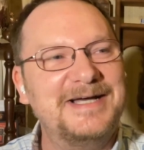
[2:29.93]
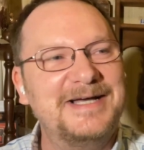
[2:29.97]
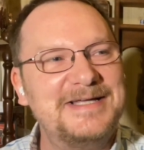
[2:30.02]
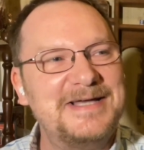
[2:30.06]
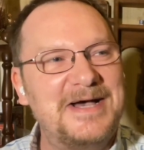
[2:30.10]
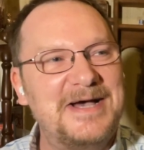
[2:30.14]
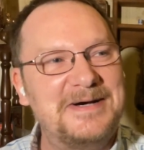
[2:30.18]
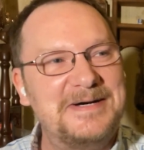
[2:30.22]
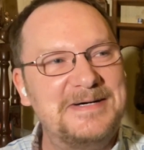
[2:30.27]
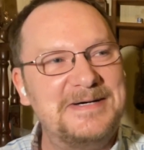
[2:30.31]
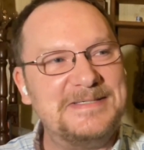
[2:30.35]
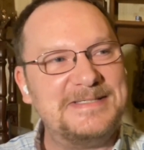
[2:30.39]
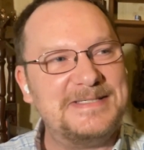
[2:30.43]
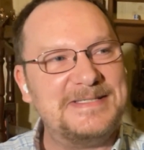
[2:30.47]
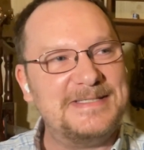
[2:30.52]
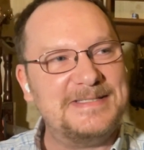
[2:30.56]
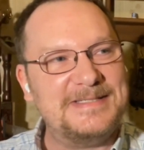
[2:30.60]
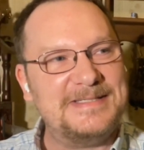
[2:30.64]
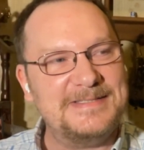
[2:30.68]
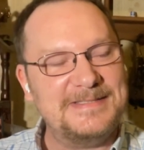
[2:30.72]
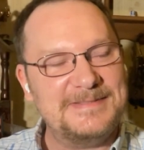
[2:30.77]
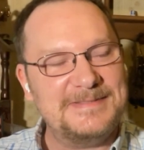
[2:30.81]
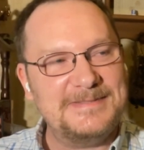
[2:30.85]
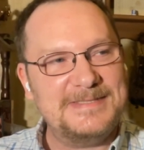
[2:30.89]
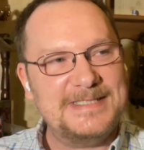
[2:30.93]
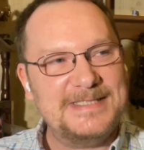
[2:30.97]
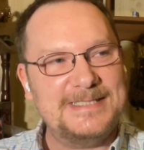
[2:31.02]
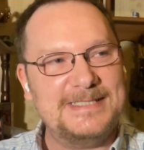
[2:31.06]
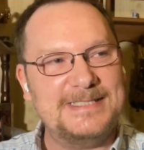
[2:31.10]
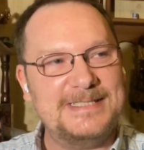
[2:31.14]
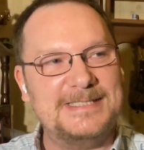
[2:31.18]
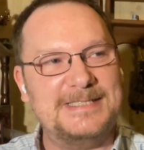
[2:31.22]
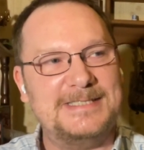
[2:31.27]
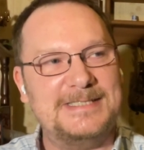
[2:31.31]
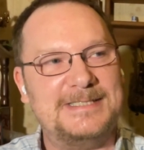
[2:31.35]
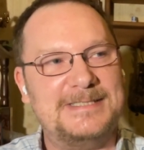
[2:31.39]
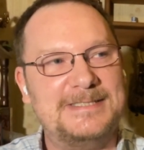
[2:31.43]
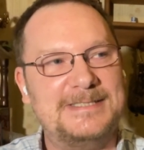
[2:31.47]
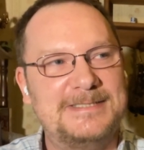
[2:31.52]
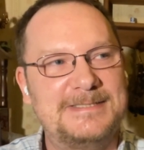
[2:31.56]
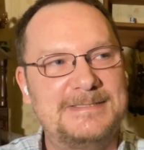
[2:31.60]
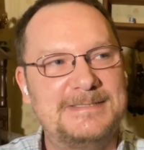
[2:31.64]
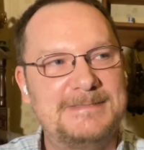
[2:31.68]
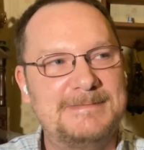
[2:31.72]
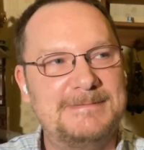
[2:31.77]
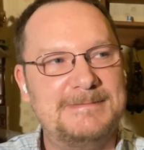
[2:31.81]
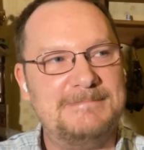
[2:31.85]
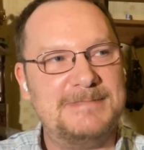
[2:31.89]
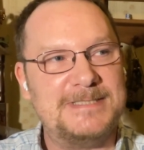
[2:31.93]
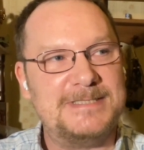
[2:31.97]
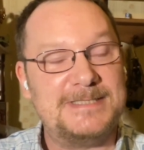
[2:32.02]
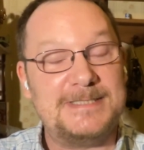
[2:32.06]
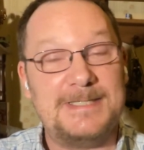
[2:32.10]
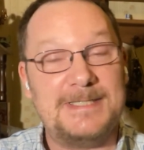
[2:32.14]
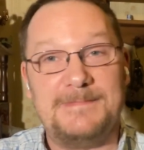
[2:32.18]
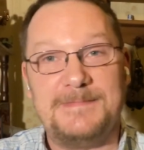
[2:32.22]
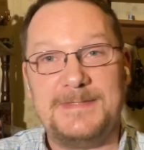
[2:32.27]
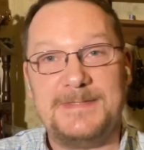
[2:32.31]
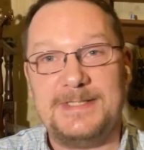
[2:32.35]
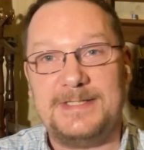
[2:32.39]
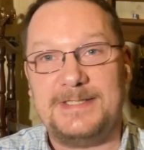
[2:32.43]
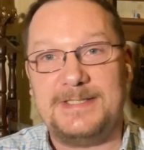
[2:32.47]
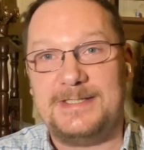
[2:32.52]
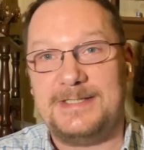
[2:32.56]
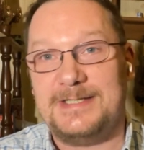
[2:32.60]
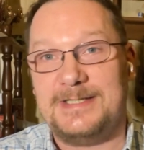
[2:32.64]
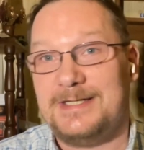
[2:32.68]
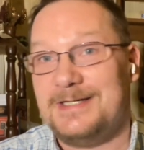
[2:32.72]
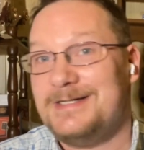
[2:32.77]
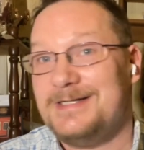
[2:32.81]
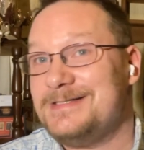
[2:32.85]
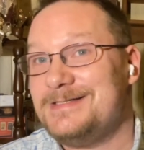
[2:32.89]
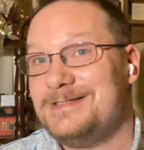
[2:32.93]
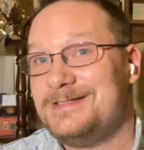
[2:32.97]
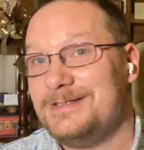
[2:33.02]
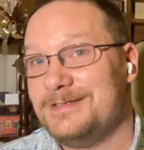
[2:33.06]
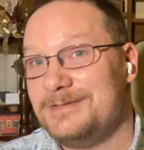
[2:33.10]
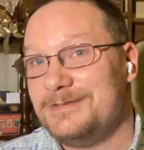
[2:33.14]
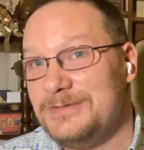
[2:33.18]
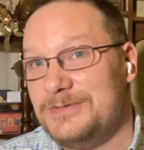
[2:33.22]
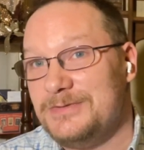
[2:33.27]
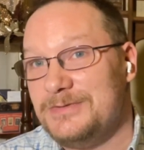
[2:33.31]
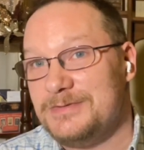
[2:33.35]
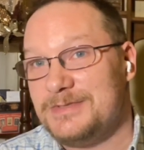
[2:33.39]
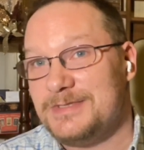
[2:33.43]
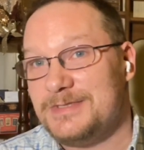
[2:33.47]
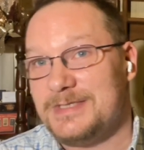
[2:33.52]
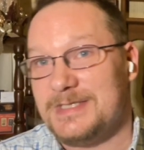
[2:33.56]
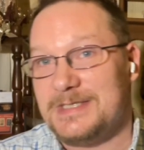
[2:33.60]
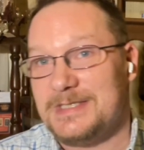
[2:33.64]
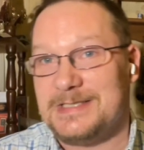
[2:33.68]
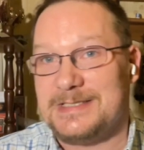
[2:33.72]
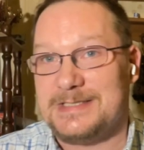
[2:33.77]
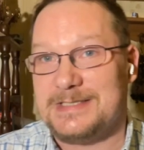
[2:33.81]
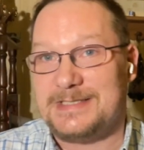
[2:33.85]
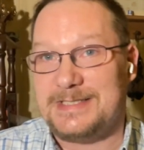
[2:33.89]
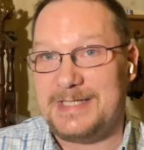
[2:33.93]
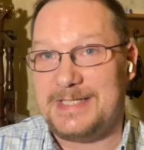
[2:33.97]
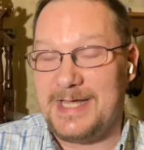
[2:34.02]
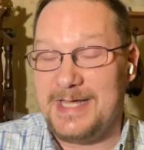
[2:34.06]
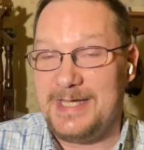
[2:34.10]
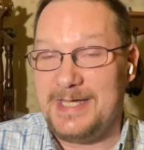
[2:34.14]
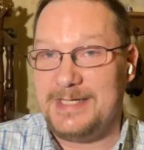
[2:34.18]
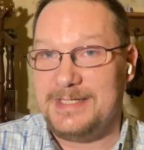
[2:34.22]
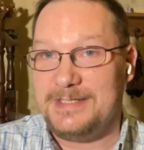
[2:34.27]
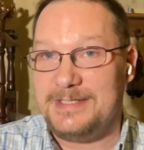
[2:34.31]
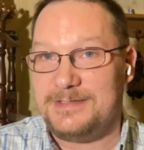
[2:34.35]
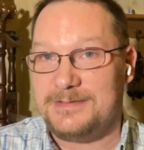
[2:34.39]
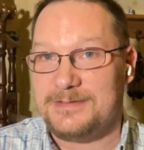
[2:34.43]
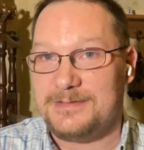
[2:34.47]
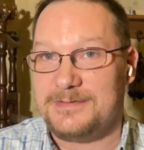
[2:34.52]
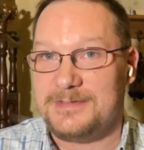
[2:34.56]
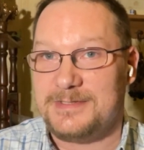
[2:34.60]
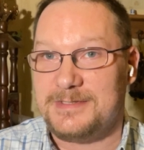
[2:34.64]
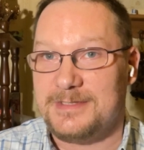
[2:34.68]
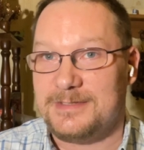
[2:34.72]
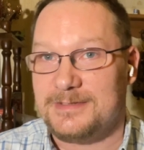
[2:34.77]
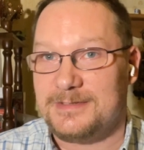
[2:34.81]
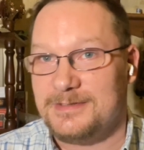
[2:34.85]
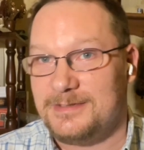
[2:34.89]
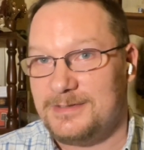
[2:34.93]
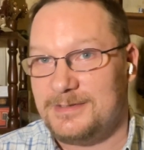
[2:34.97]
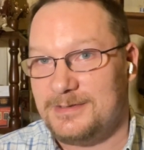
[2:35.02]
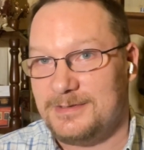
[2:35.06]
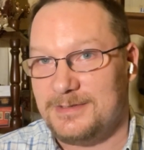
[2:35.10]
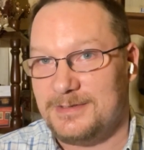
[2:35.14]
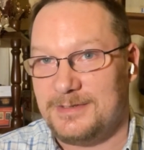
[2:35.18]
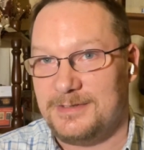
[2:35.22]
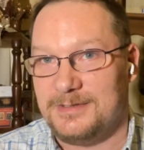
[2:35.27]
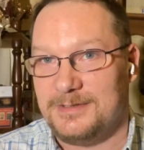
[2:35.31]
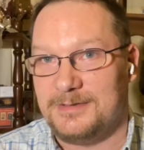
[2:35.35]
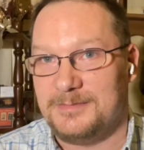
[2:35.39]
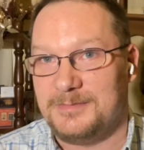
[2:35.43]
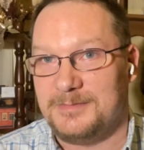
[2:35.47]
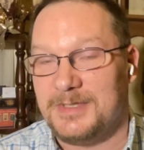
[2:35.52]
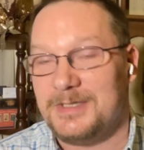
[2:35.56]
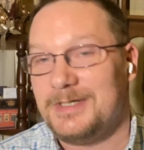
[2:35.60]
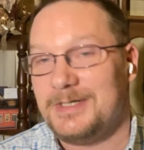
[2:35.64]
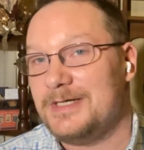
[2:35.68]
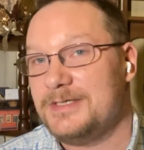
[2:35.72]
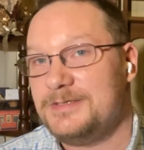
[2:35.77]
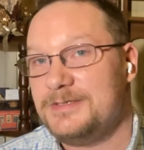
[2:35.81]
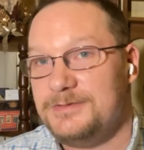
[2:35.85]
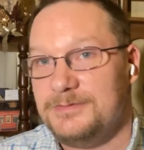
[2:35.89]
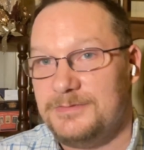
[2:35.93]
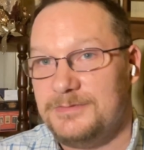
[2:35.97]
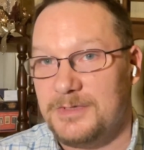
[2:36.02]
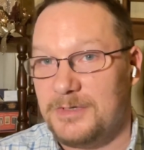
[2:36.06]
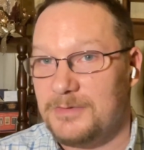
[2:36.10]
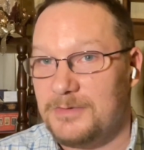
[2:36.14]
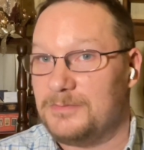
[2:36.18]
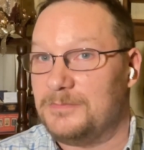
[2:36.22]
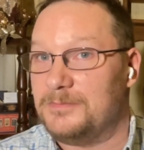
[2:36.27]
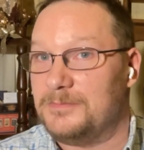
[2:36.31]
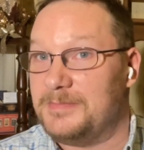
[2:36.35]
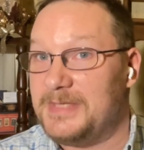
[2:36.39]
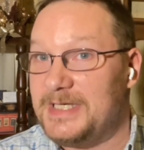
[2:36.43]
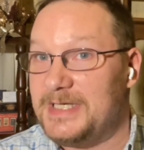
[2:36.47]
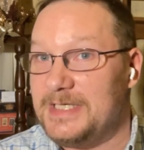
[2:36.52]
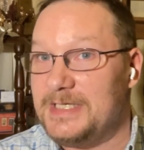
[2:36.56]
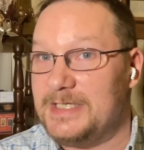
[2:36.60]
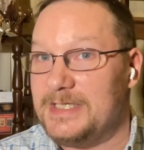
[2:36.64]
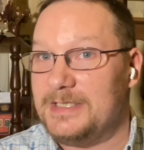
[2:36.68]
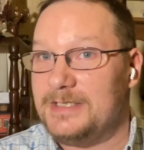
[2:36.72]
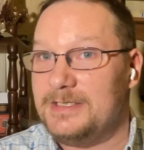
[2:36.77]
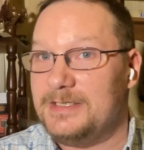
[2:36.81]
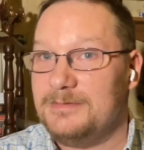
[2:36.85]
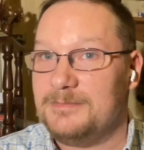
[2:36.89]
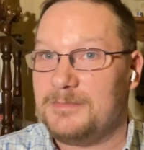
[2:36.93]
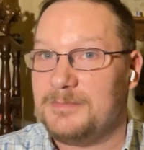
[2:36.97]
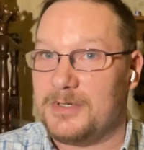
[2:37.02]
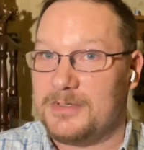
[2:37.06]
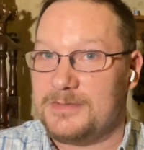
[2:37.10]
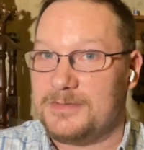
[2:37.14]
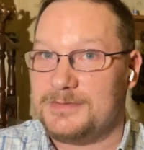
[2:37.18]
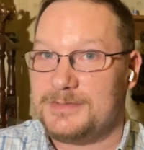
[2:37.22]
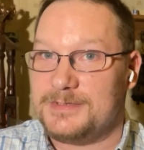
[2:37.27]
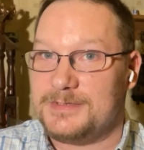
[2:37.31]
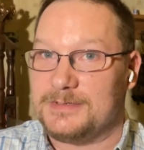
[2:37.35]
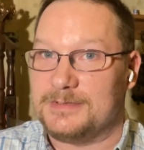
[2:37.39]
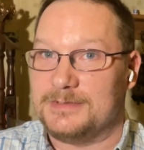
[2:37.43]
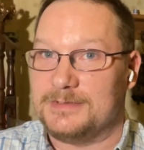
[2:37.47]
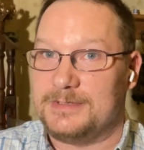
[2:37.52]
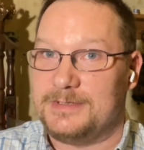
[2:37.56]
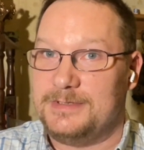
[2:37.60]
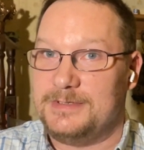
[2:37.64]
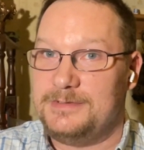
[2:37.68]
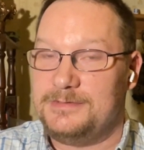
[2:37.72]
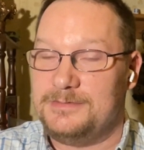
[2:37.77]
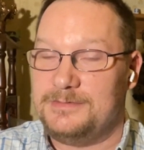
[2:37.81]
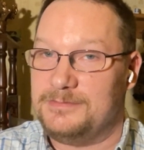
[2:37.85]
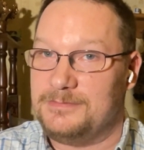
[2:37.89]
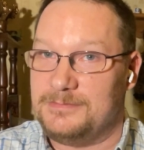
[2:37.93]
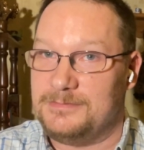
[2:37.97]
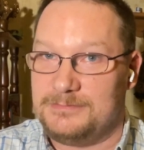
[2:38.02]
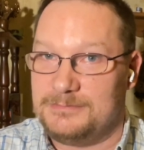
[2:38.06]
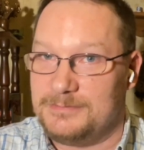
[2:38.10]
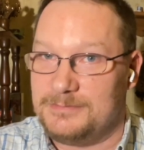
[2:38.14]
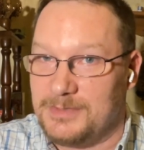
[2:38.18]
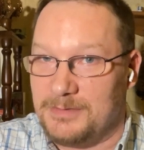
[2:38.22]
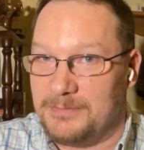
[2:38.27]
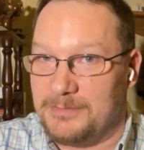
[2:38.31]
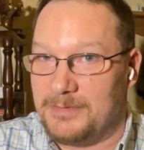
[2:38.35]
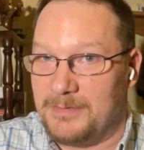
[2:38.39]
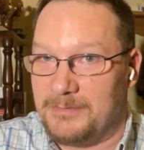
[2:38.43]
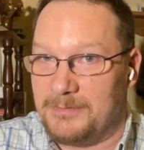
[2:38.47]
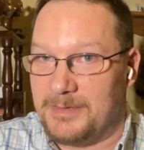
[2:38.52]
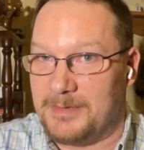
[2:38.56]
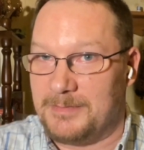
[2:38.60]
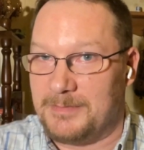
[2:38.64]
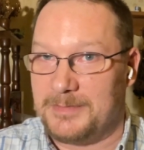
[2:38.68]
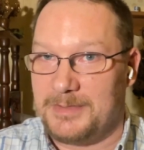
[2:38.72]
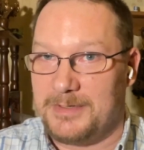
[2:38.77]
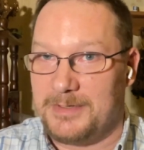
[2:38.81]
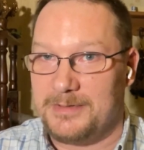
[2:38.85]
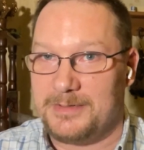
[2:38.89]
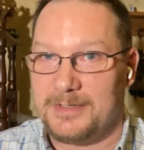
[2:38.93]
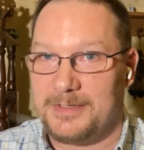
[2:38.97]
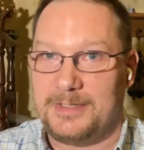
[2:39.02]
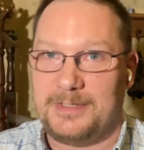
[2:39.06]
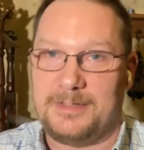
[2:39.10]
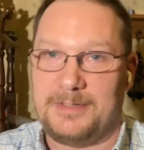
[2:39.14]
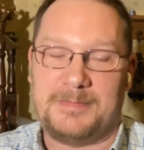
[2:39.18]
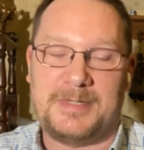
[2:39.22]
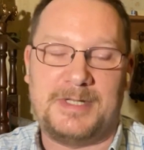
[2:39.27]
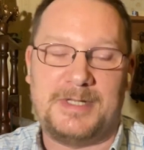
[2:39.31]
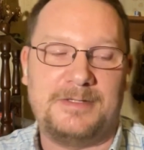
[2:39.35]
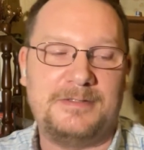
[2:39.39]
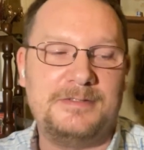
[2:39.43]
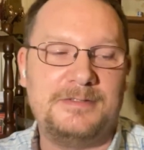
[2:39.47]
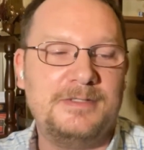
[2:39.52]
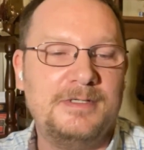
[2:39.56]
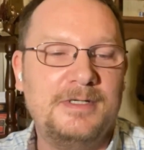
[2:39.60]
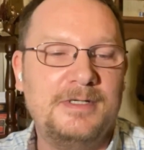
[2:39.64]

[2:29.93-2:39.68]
Also, something that I still use to this day, so that unless you know me personally, you don't know what I'm talking about,